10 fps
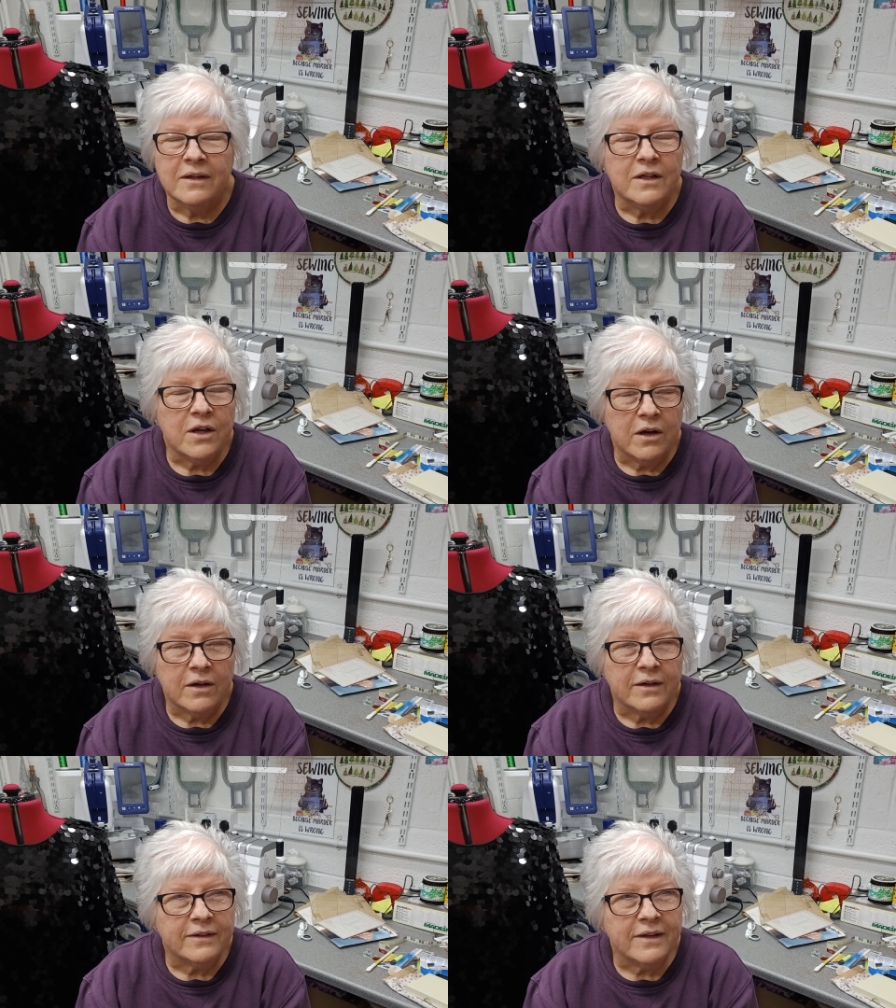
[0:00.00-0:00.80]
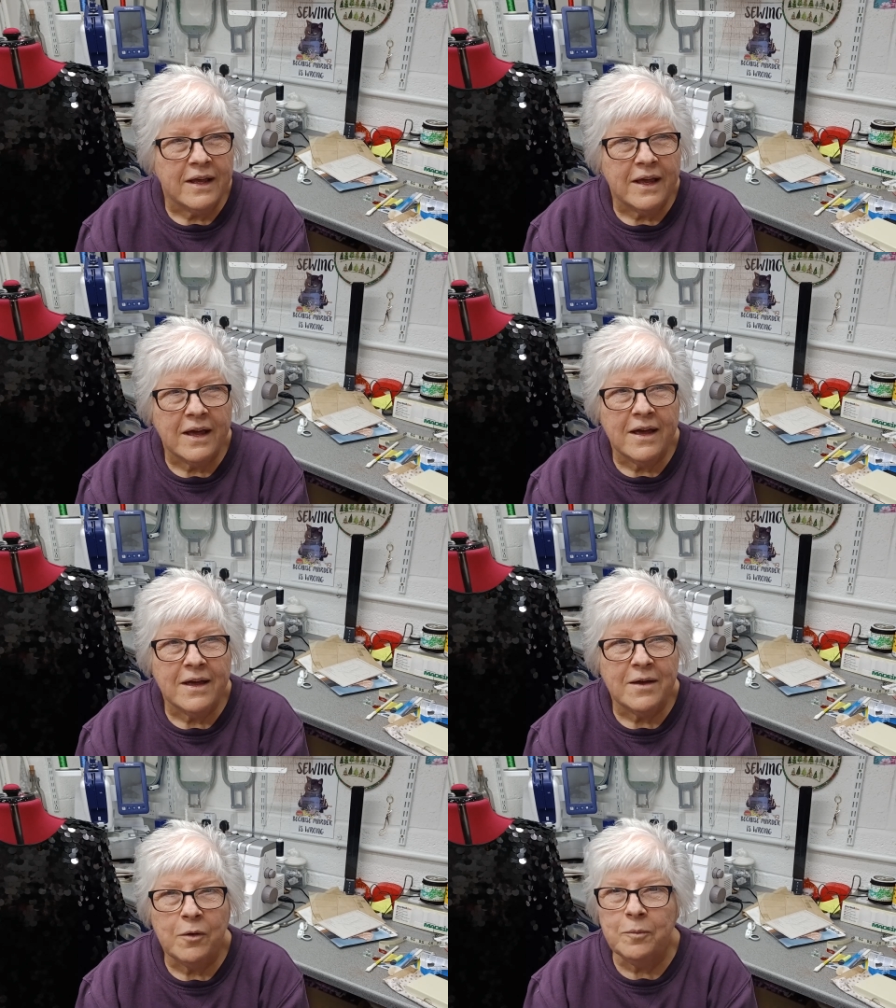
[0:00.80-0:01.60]
yarn,
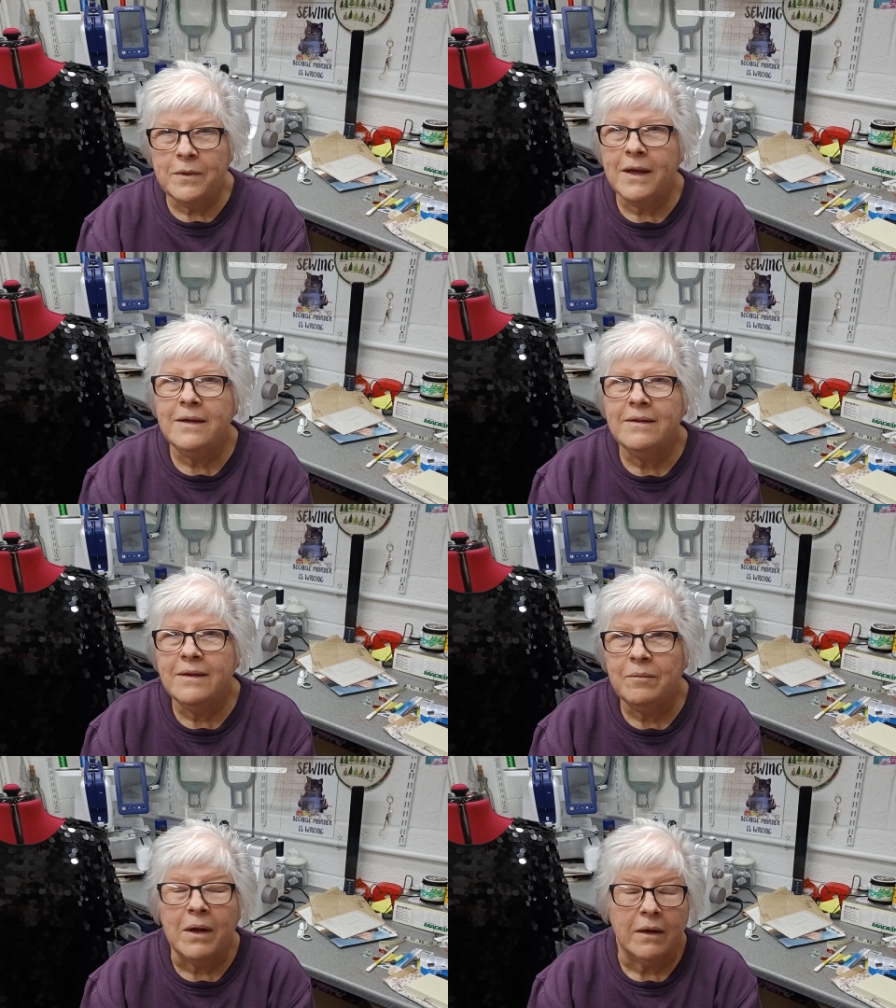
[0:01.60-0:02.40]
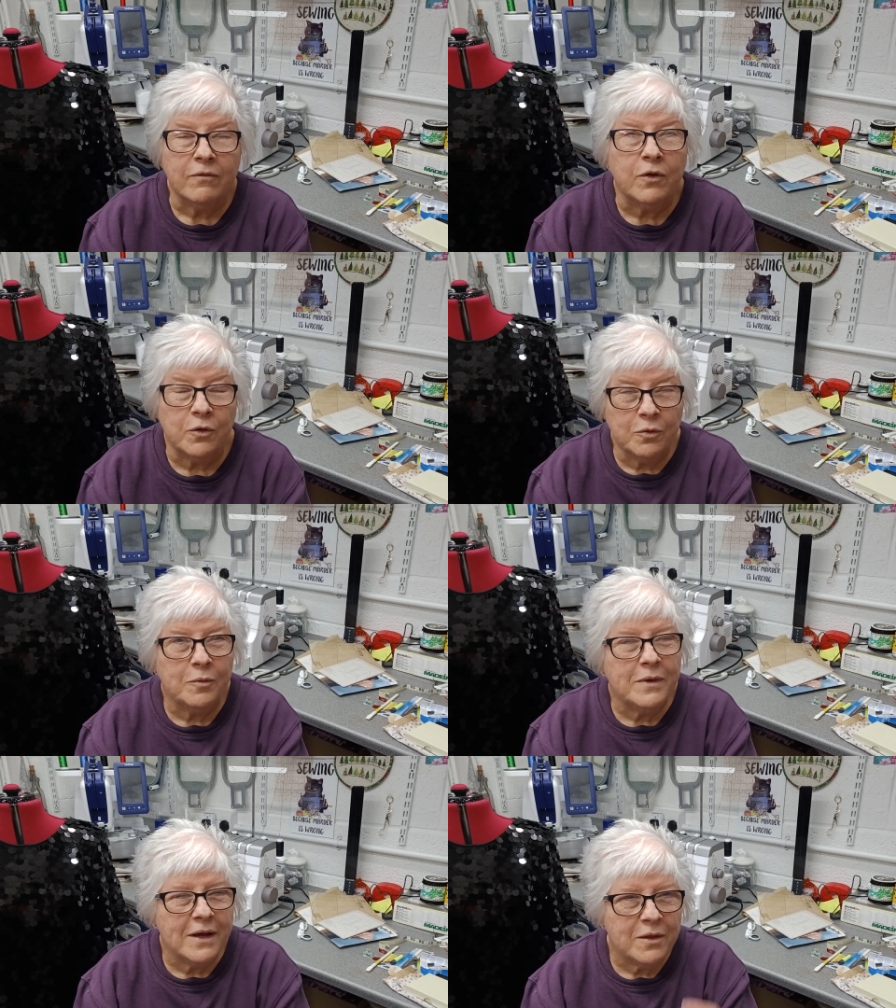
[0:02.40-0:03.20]
I've got to
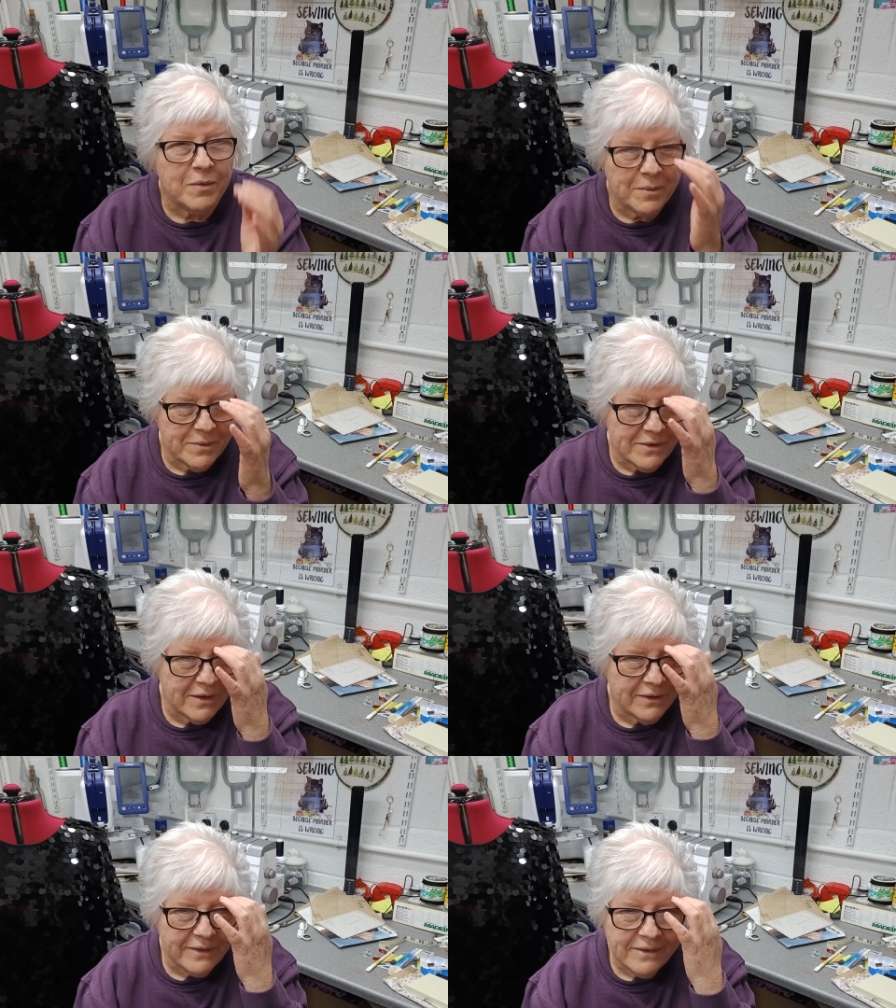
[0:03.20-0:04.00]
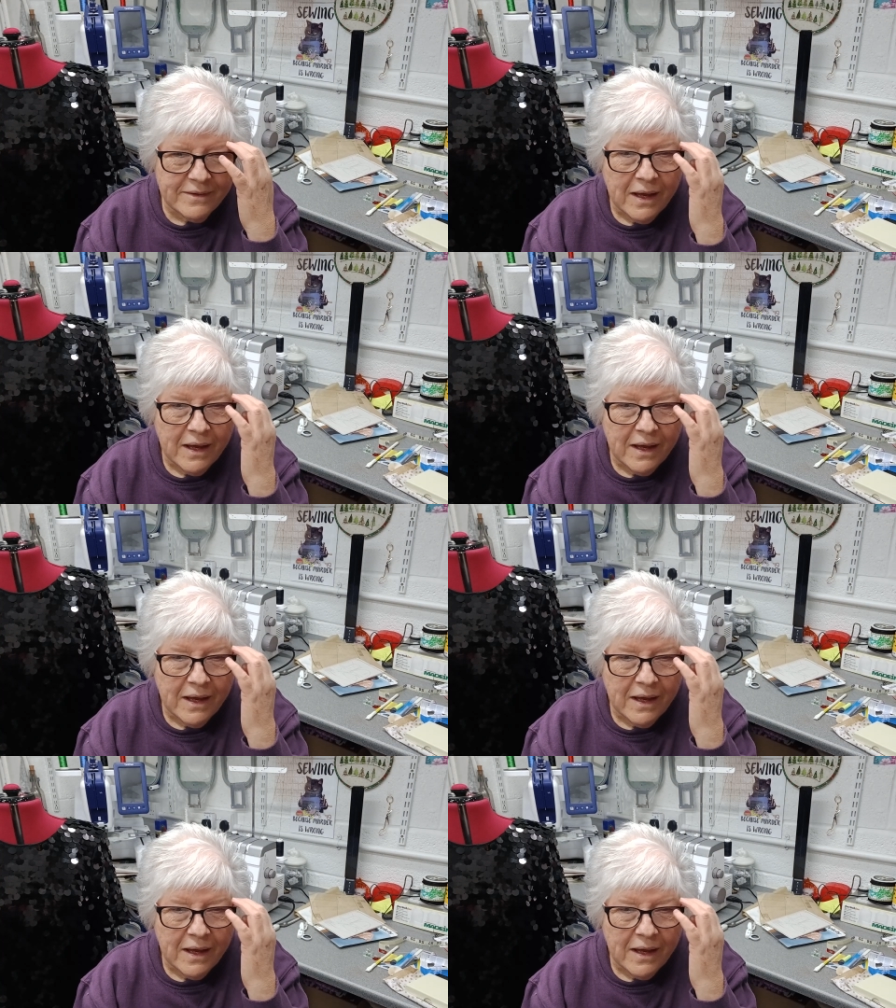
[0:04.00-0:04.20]
update the website,